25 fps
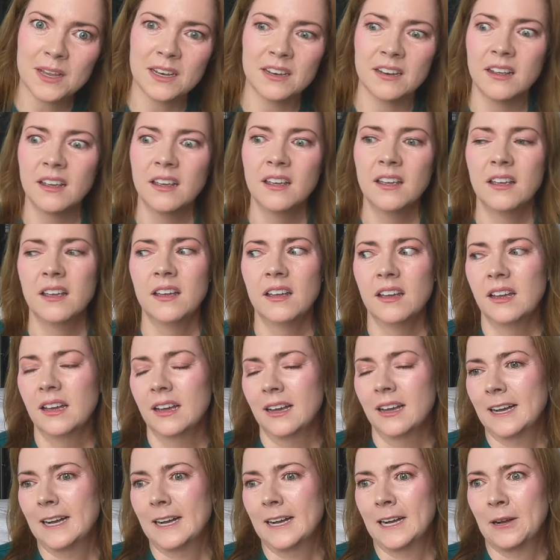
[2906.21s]
and
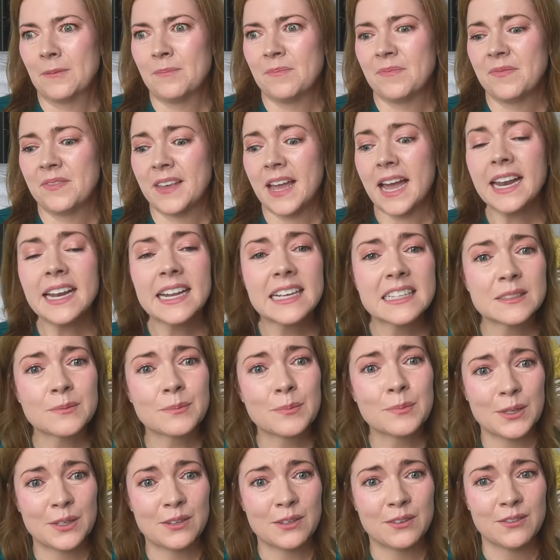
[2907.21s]
um, that has
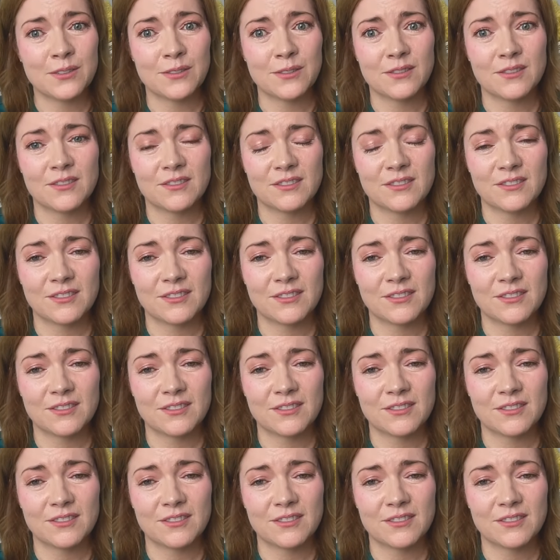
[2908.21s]
been